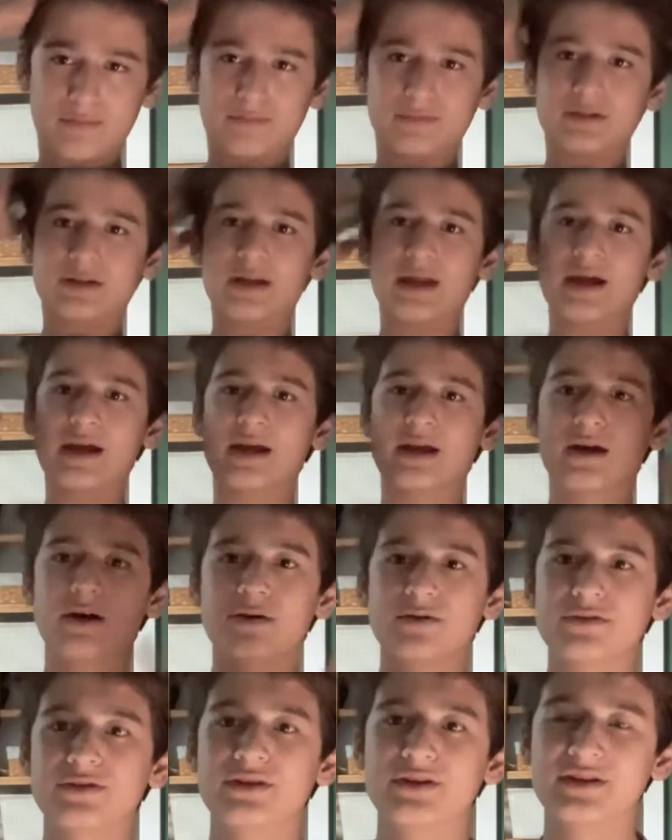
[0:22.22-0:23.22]
today it
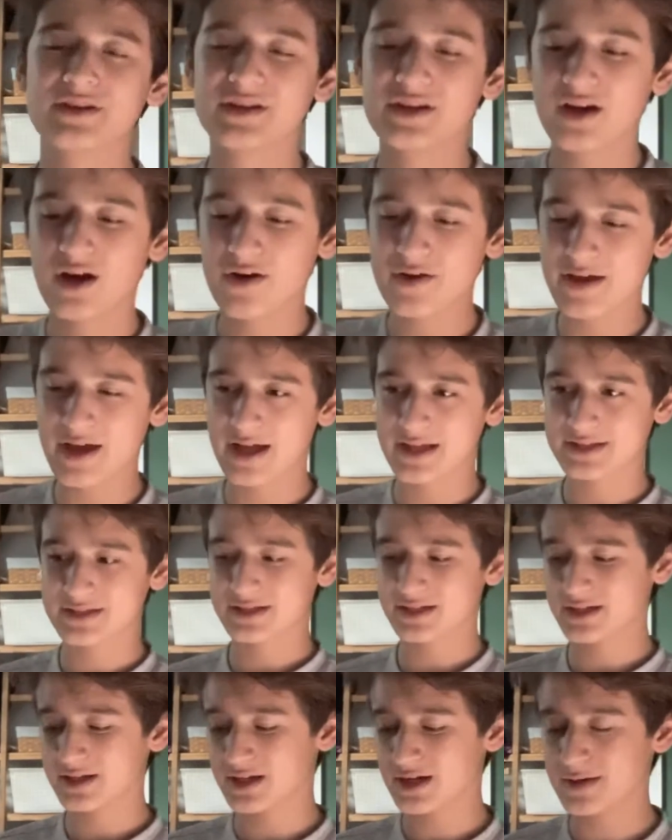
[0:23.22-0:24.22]
goes, oh yeah, it's
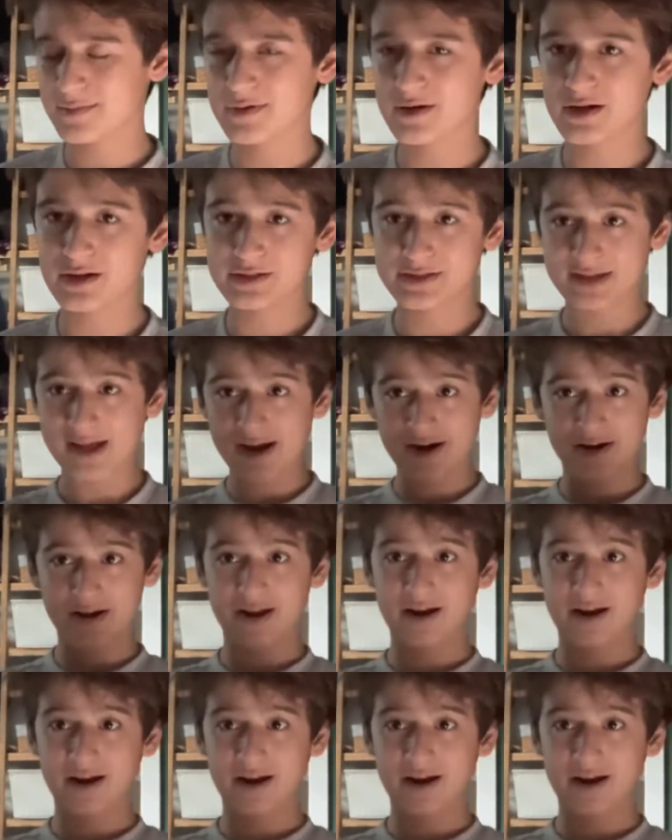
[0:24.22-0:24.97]
gonna come on Saturday,